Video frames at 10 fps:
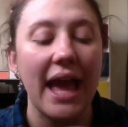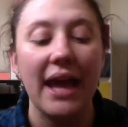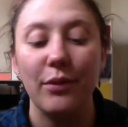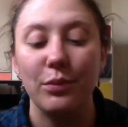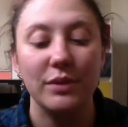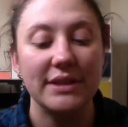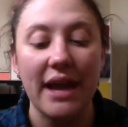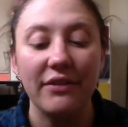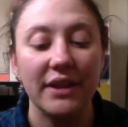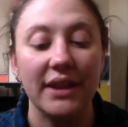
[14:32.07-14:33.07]
I will
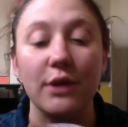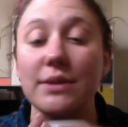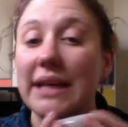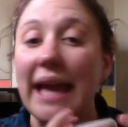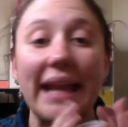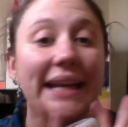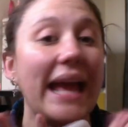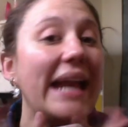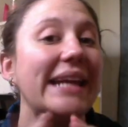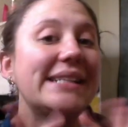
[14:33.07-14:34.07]
definitely use it again and
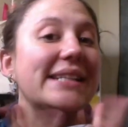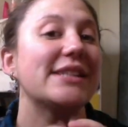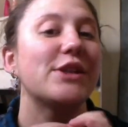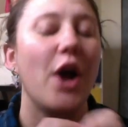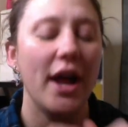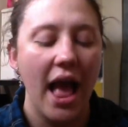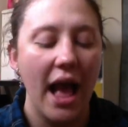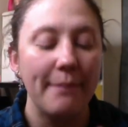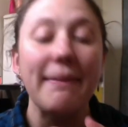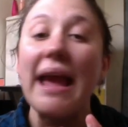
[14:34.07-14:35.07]
again until it's gone.
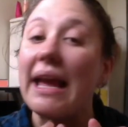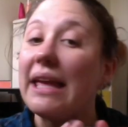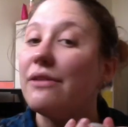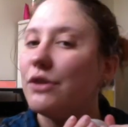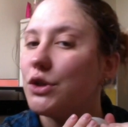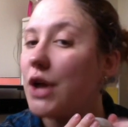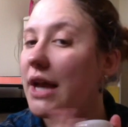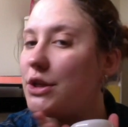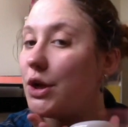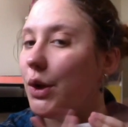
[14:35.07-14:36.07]
I may even
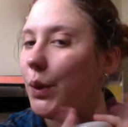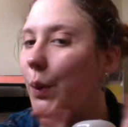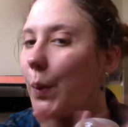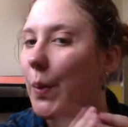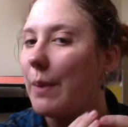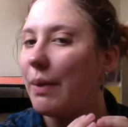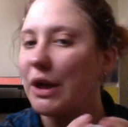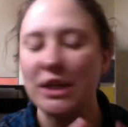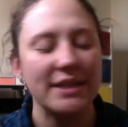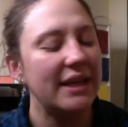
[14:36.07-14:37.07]
try to
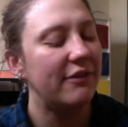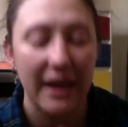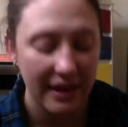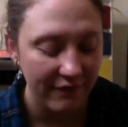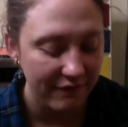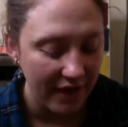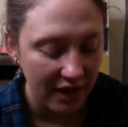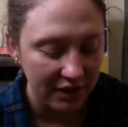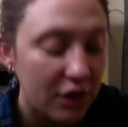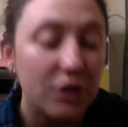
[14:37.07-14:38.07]
repurchase it. It
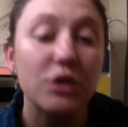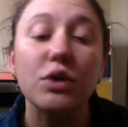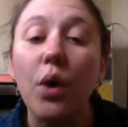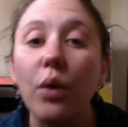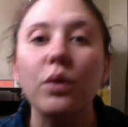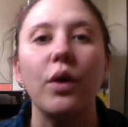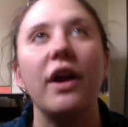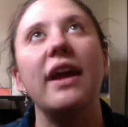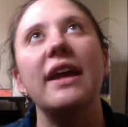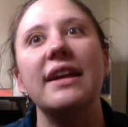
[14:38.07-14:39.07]
felt so
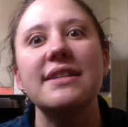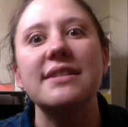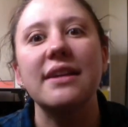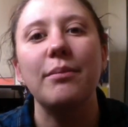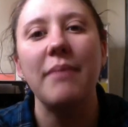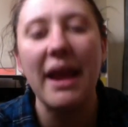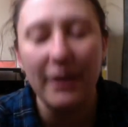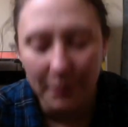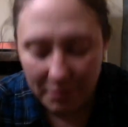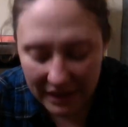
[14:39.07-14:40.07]
glorious,
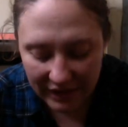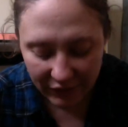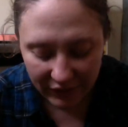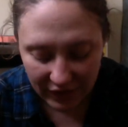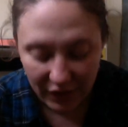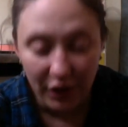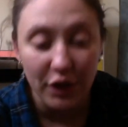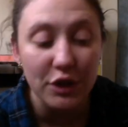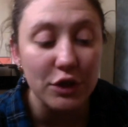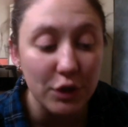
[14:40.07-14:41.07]
made me
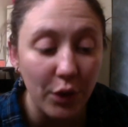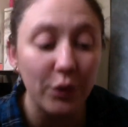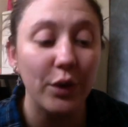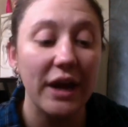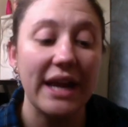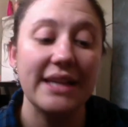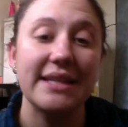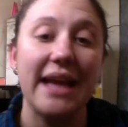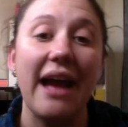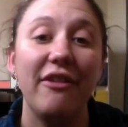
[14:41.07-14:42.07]
feel so glorious
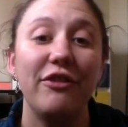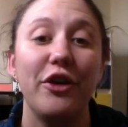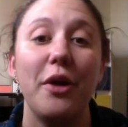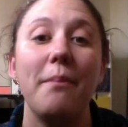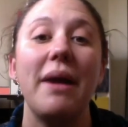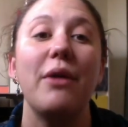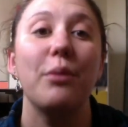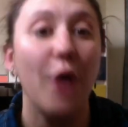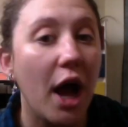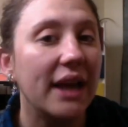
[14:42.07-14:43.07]
after my
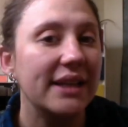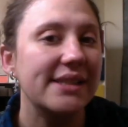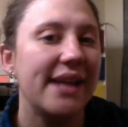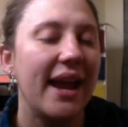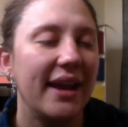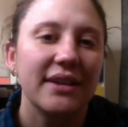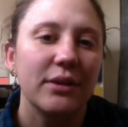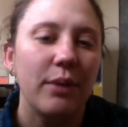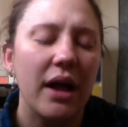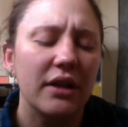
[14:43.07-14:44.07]
rotten day.
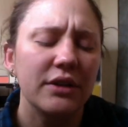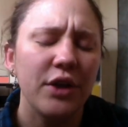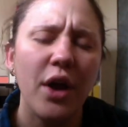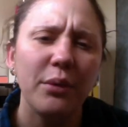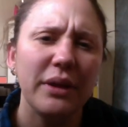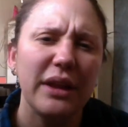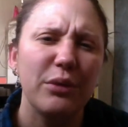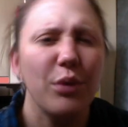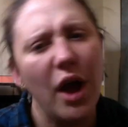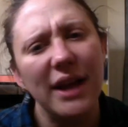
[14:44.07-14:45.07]
Well, not really
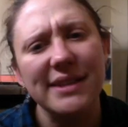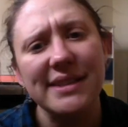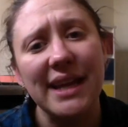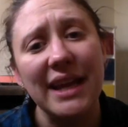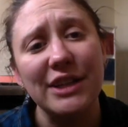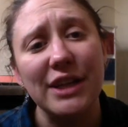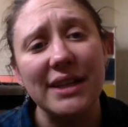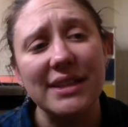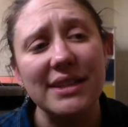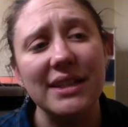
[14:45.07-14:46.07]
rotten day,
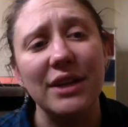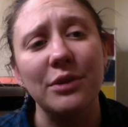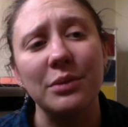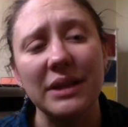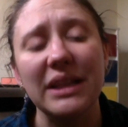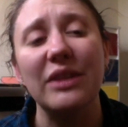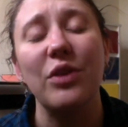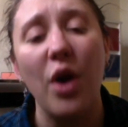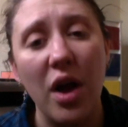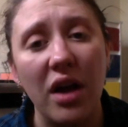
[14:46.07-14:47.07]
just really
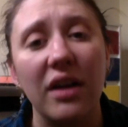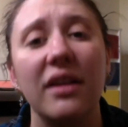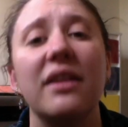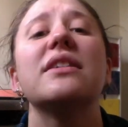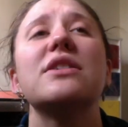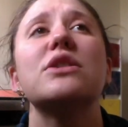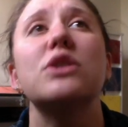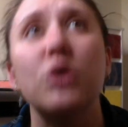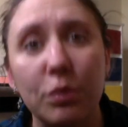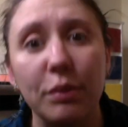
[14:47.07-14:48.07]
long,
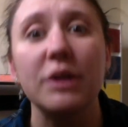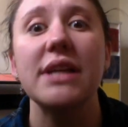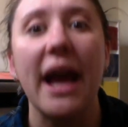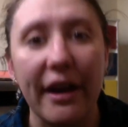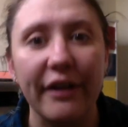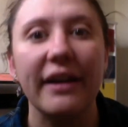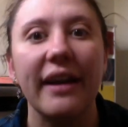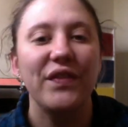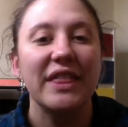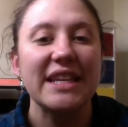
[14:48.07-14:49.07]
super tiring
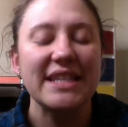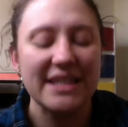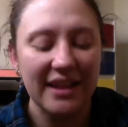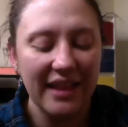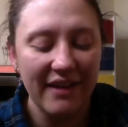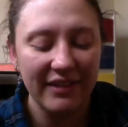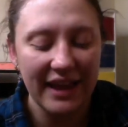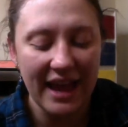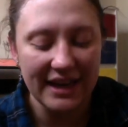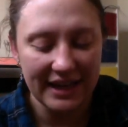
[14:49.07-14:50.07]
day. This is a lovely
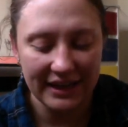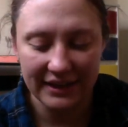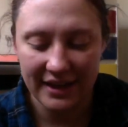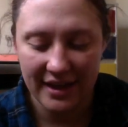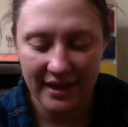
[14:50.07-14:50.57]
ending.